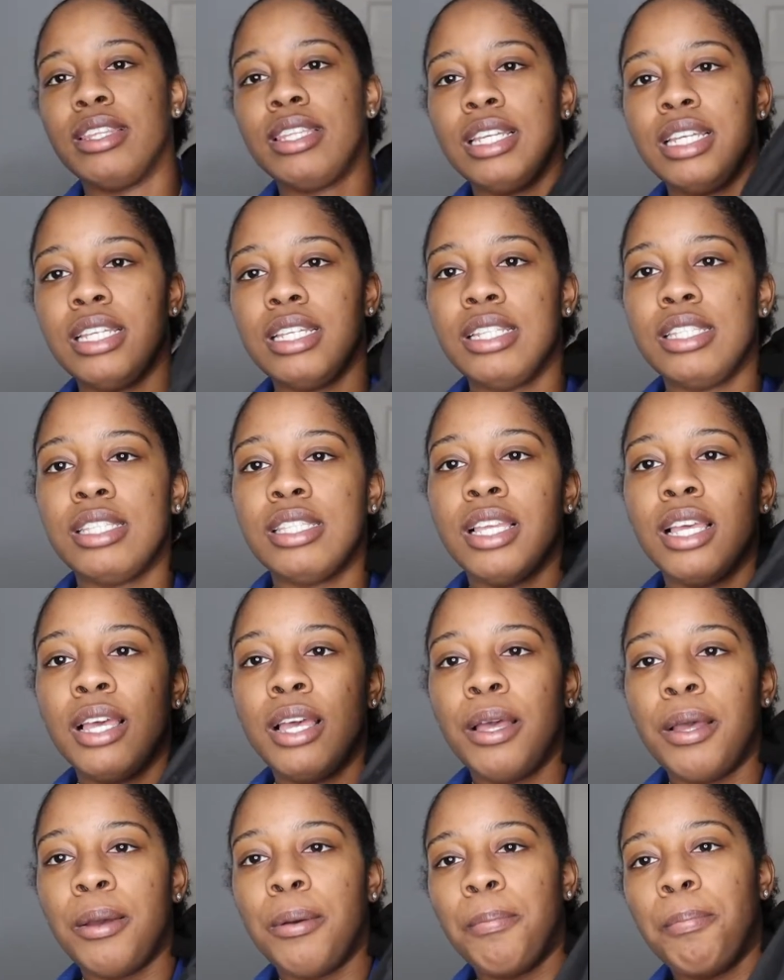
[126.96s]
these
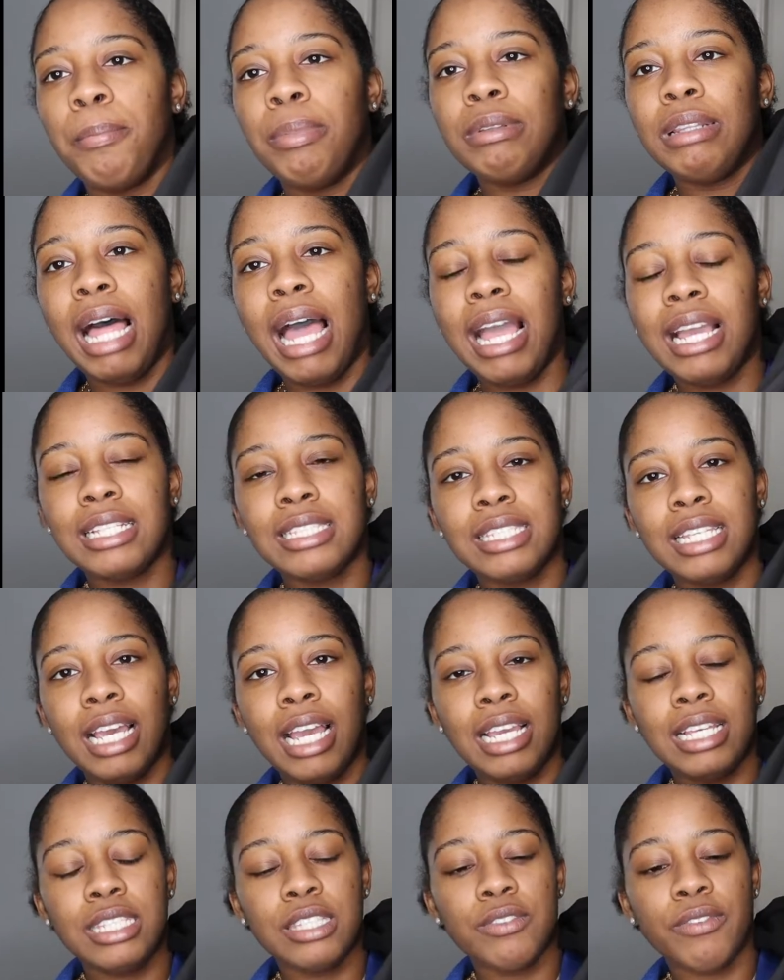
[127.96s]
black
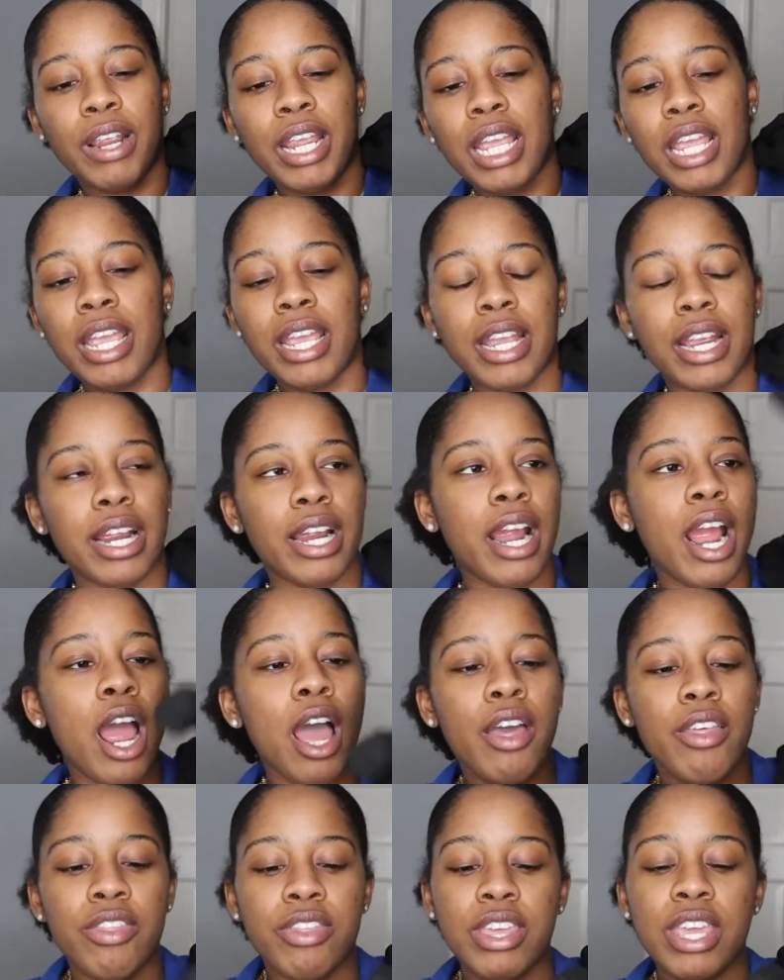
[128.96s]
tights right here.
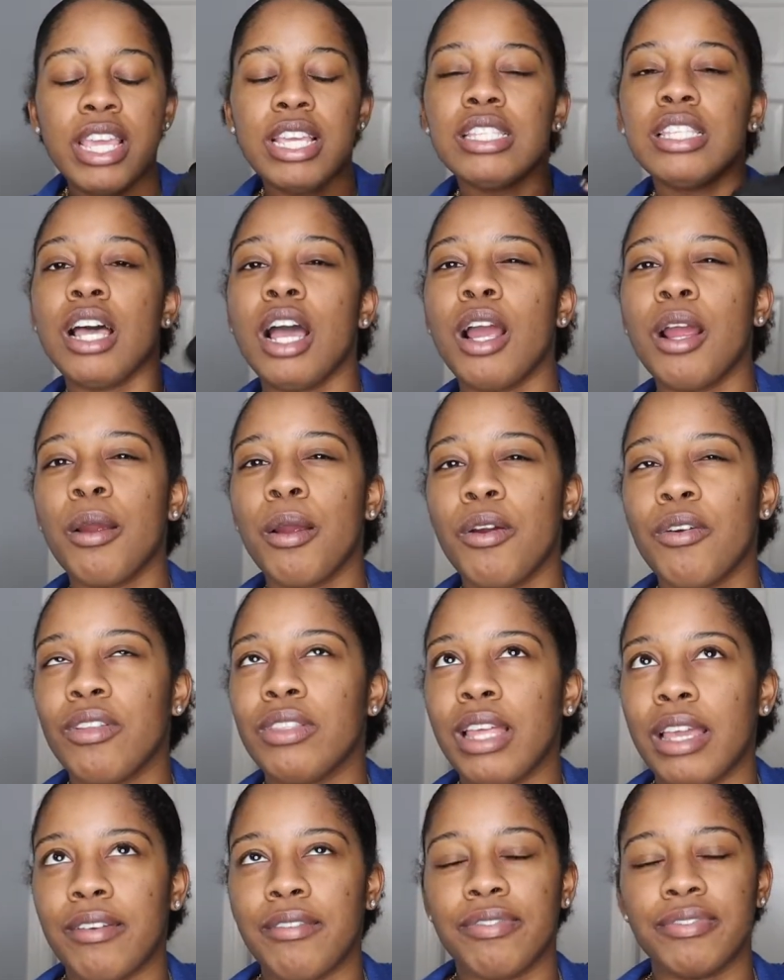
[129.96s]
These are
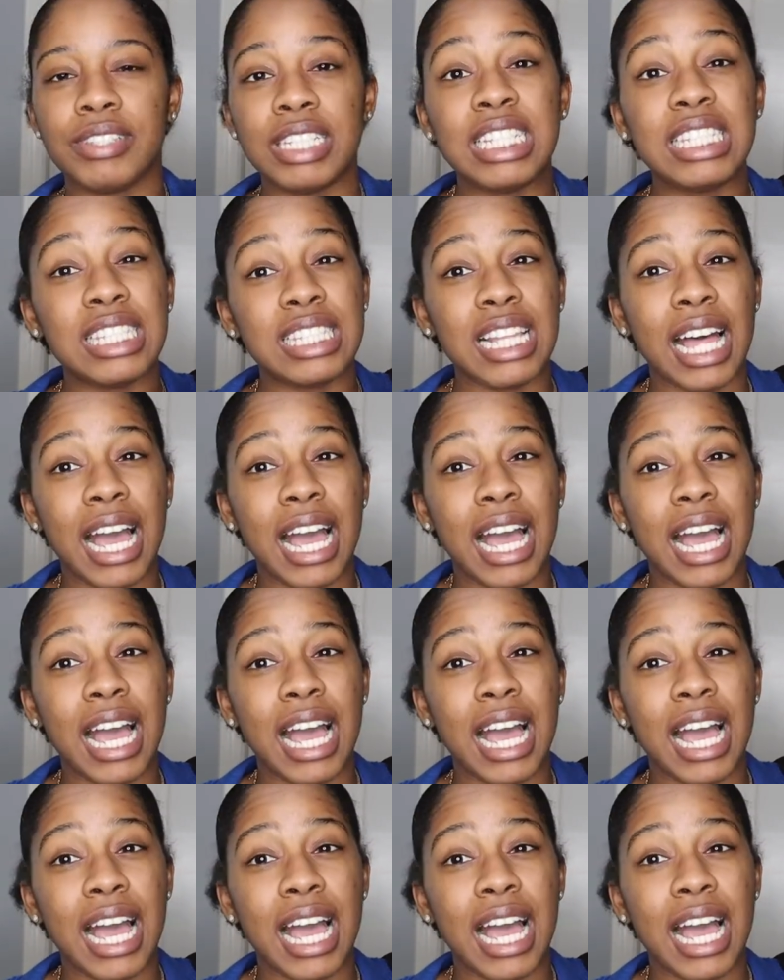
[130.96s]
like fleece